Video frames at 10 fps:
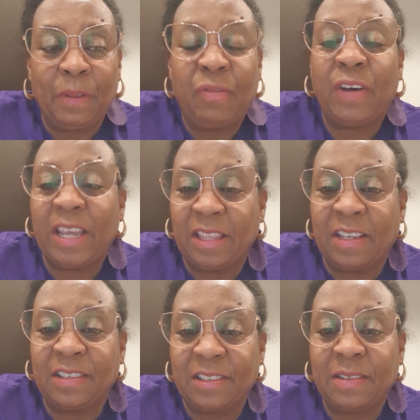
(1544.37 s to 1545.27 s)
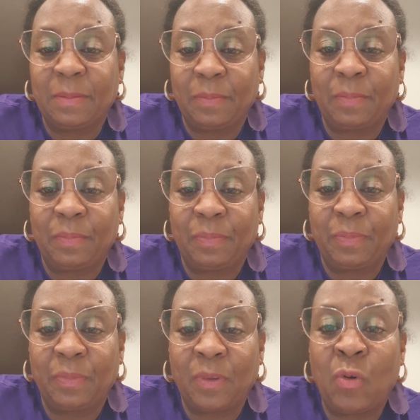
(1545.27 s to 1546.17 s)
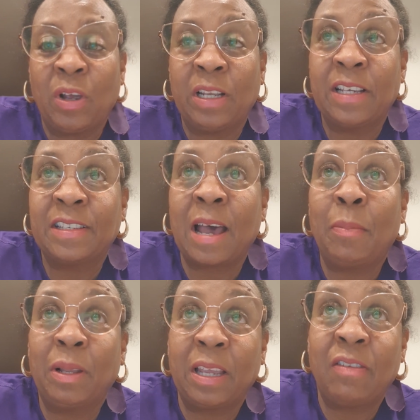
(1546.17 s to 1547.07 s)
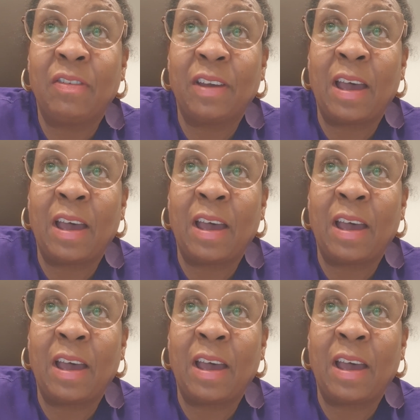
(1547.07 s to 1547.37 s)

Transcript: fight this, or at least I believe